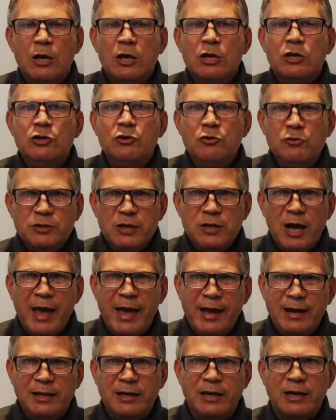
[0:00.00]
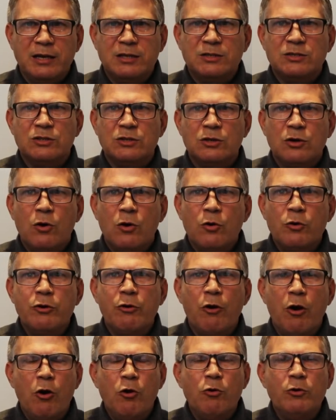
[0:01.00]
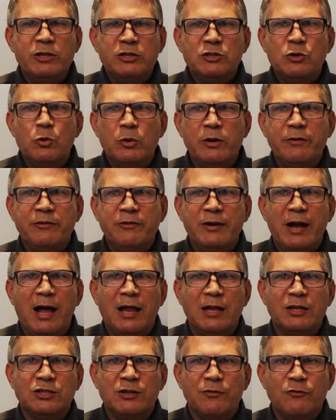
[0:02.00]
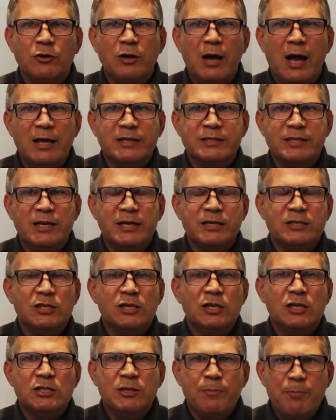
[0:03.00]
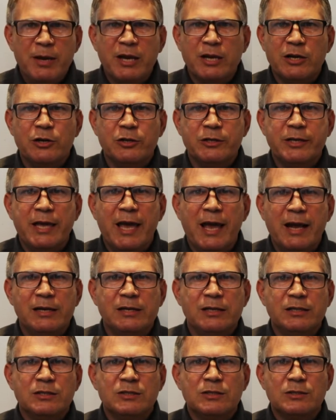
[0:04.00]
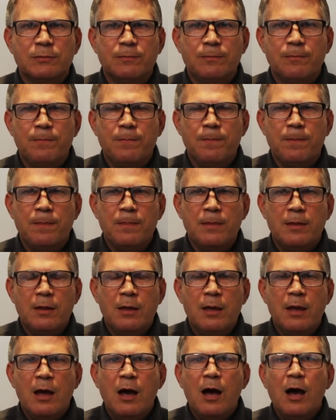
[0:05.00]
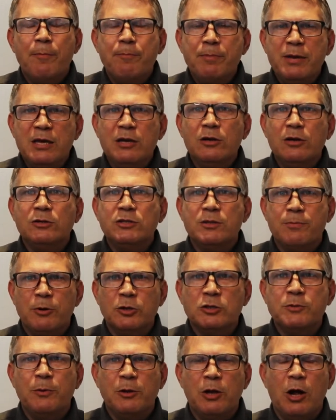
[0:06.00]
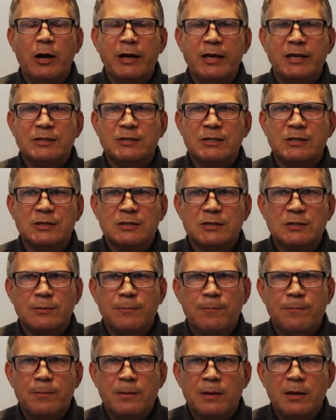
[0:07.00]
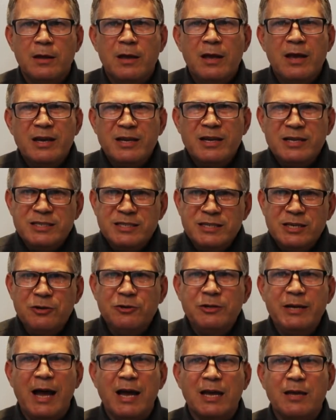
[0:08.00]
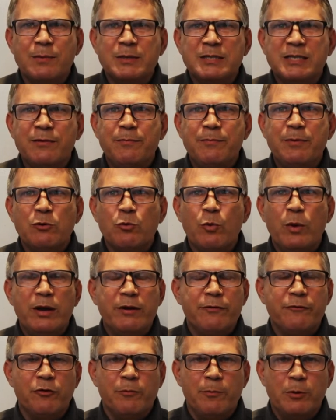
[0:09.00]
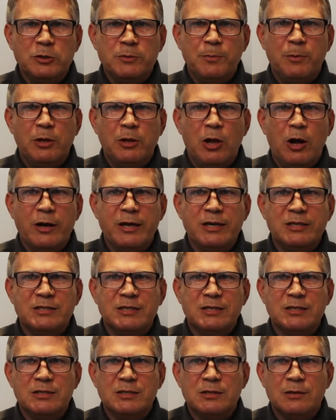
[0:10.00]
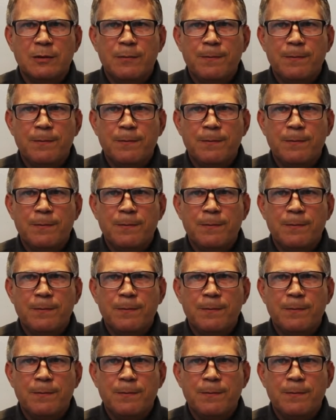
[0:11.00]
Use analytics or your own intuitive knowledge of your content to pick good candidates. Appeal to multiple audiences. Consider documents that have been written for multiple audiences.